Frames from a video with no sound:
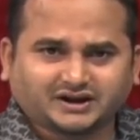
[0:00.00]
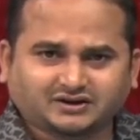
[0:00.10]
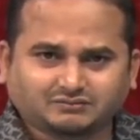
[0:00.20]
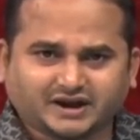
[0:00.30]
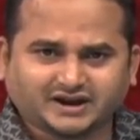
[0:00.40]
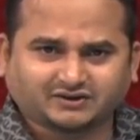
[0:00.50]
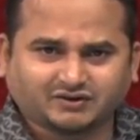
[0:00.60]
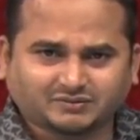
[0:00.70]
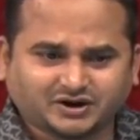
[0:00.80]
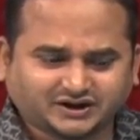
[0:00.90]
re my
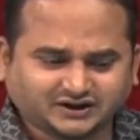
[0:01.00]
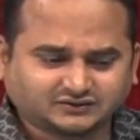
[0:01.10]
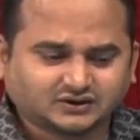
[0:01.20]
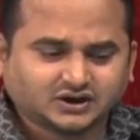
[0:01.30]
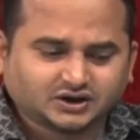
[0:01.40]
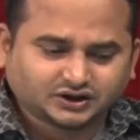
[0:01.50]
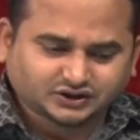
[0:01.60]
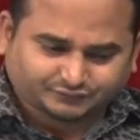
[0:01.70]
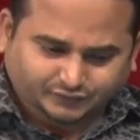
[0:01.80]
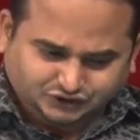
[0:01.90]
requirement is in
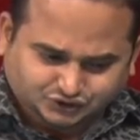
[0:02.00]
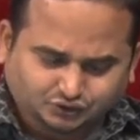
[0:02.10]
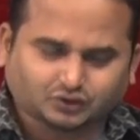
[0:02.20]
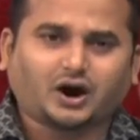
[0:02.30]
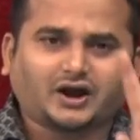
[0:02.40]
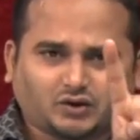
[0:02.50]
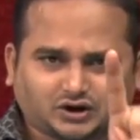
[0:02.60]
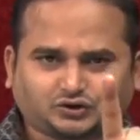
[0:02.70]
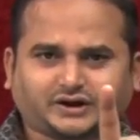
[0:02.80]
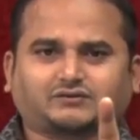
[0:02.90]
the first row I
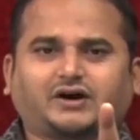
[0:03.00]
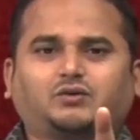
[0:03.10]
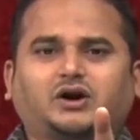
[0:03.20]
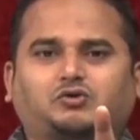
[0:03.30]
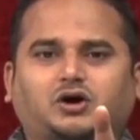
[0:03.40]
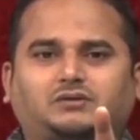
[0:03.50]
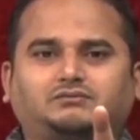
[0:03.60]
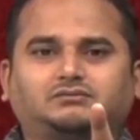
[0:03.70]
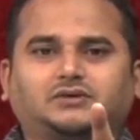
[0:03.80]
want to require one column